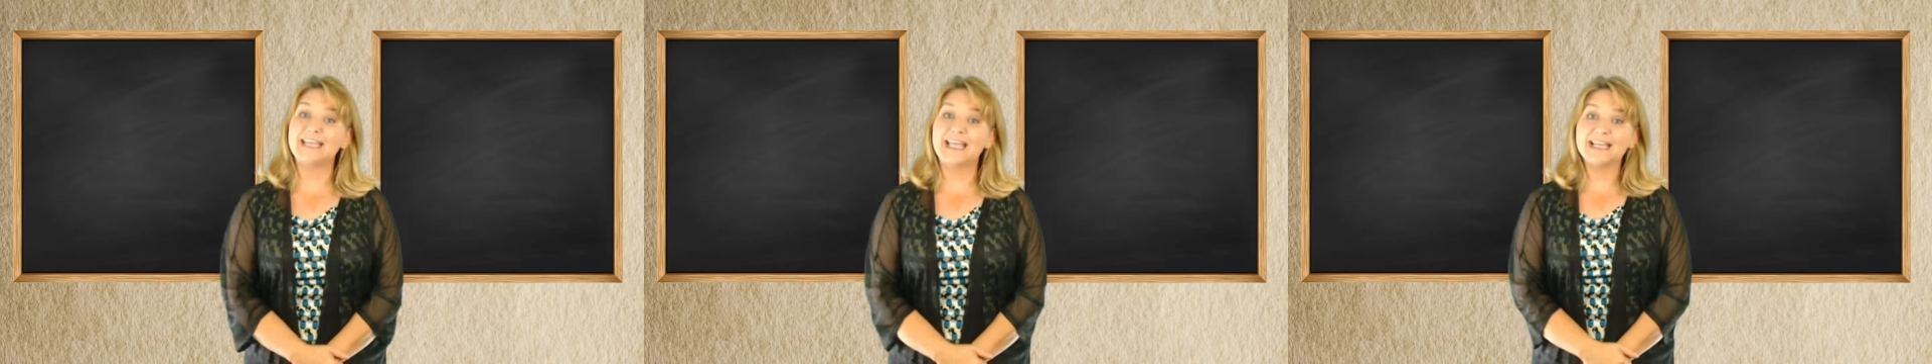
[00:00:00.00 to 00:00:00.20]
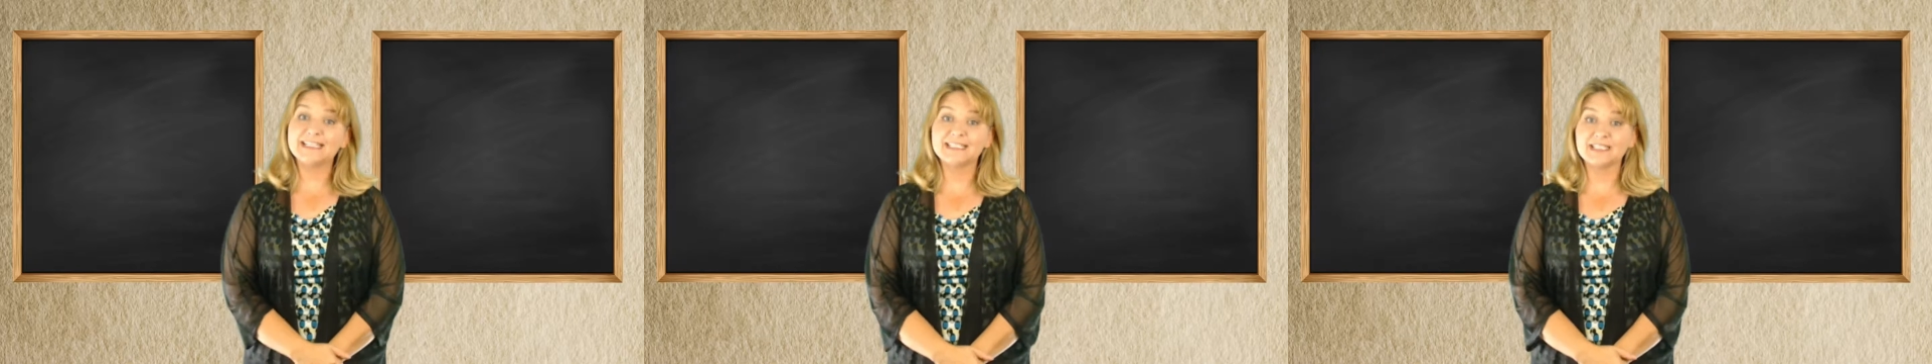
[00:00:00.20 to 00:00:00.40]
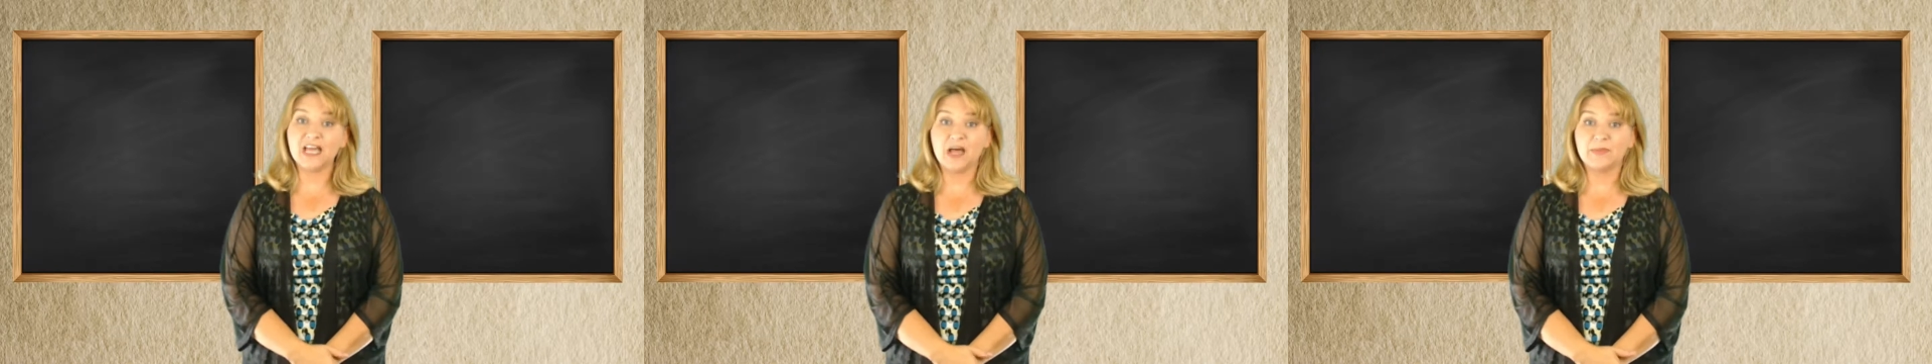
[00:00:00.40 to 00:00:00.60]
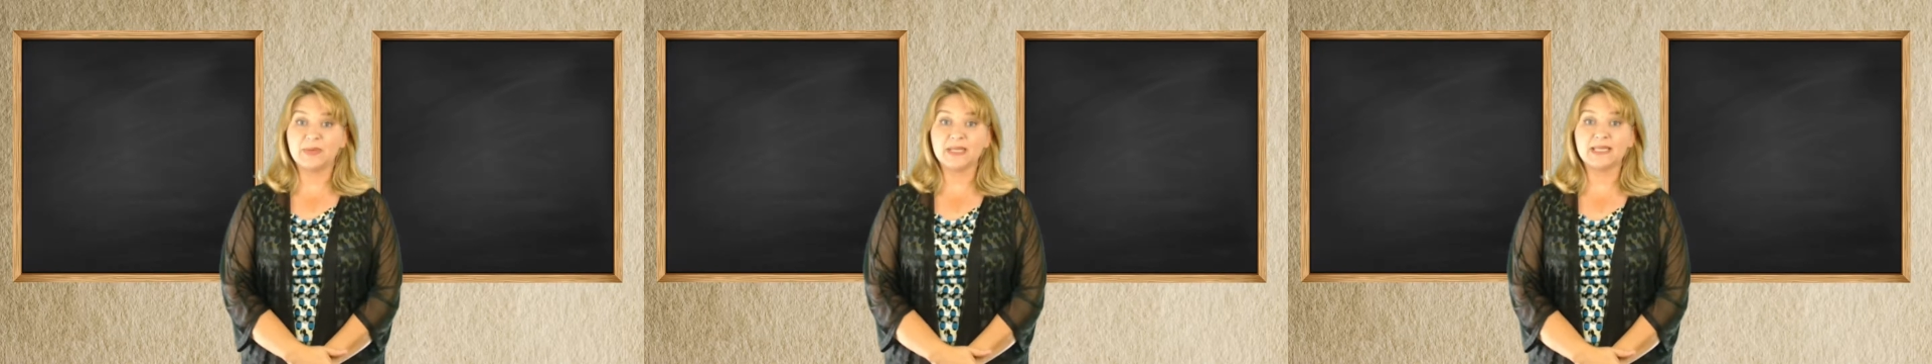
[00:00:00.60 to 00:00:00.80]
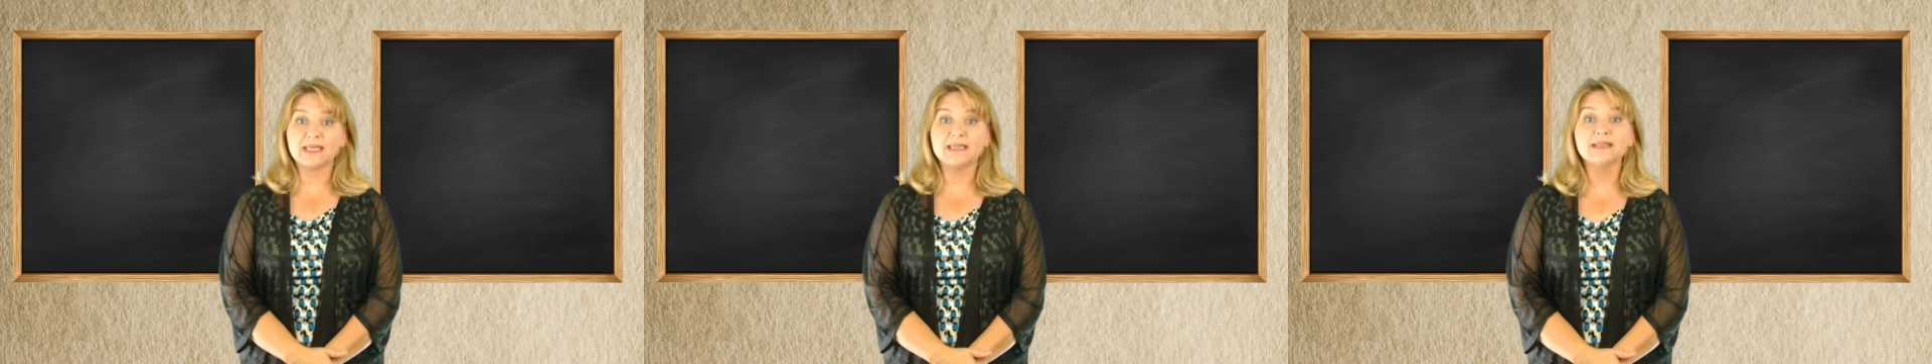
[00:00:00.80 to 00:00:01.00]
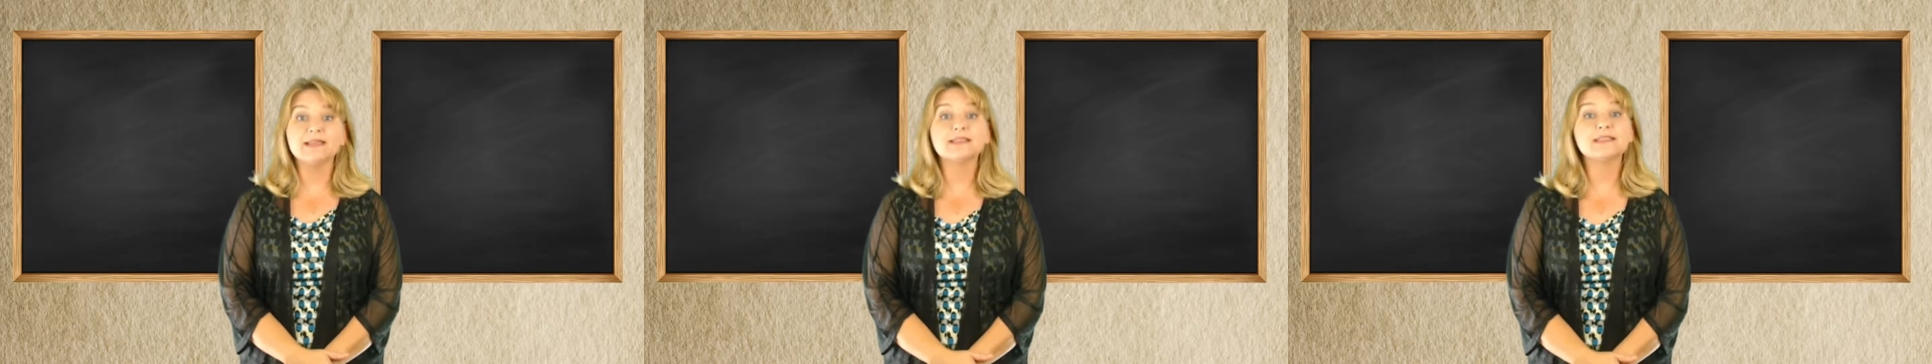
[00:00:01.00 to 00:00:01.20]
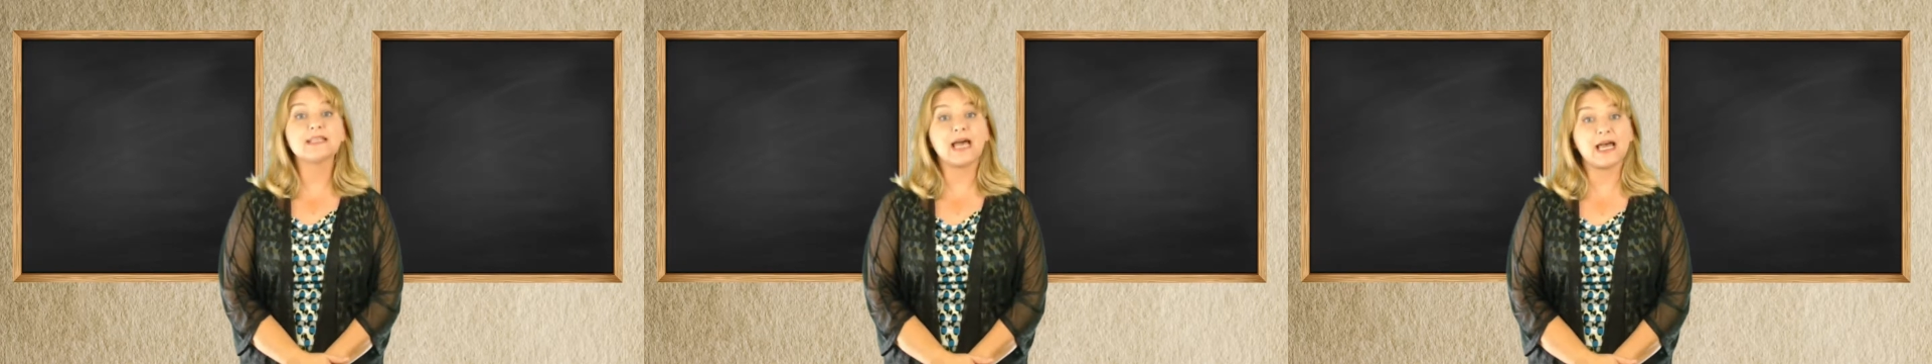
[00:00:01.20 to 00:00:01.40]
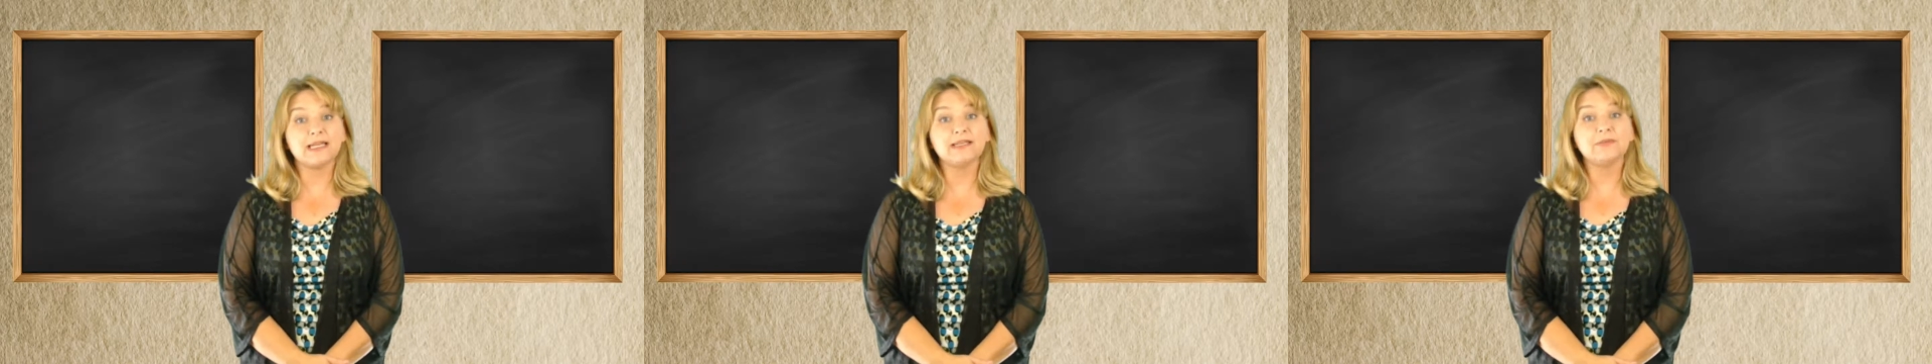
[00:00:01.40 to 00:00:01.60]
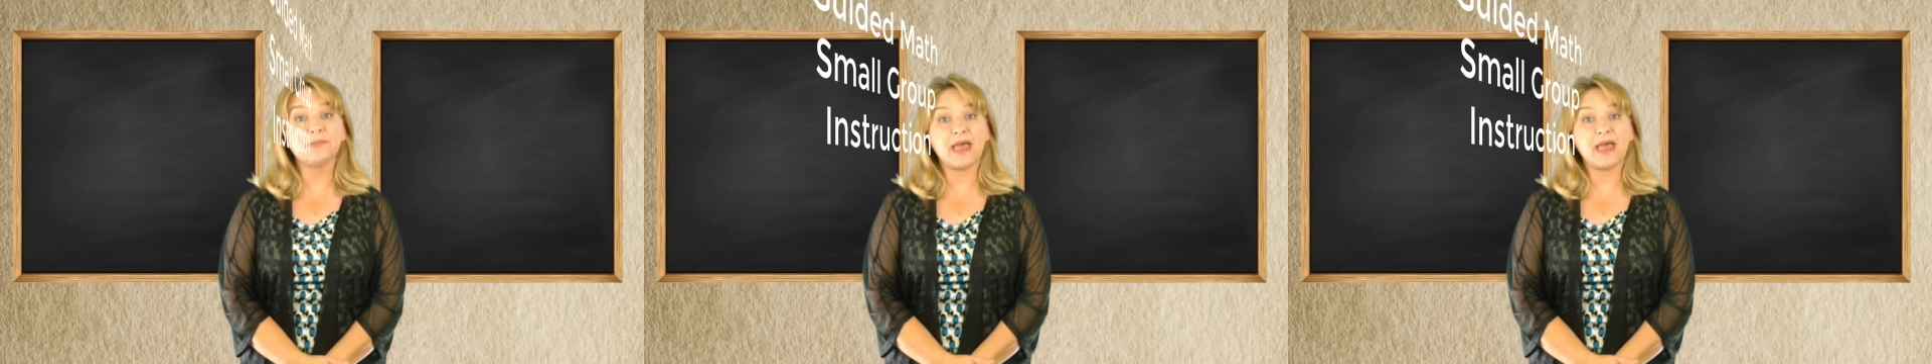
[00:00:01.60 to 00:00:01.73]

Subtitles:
Today's topic is guided